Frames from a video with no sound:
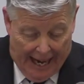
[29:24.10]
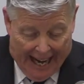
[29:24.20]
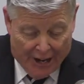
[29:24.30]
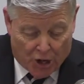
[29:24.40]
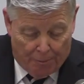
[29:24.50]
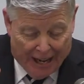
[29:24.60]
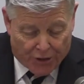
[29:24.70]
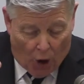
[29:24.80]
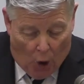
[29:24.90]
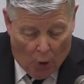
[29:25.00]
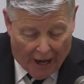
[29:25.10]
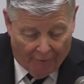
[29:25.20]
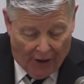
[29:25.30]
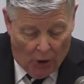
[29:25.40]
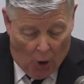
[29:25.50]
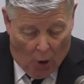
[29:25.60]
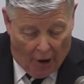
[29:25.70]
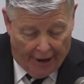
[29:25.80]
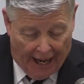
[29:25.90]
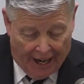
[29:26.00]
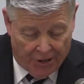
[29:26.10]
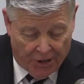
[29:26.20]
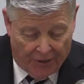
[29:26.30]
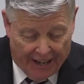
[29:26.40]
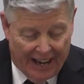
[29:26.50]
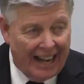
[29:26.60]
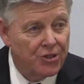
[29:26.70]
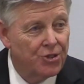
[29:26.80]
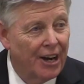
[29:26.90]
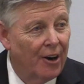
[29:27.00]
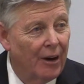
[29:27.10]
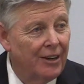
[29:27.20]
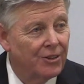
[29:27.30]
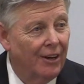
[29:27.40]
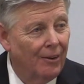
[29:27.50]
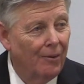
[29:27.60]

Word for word: It shall be told of the Lord unto the next generation.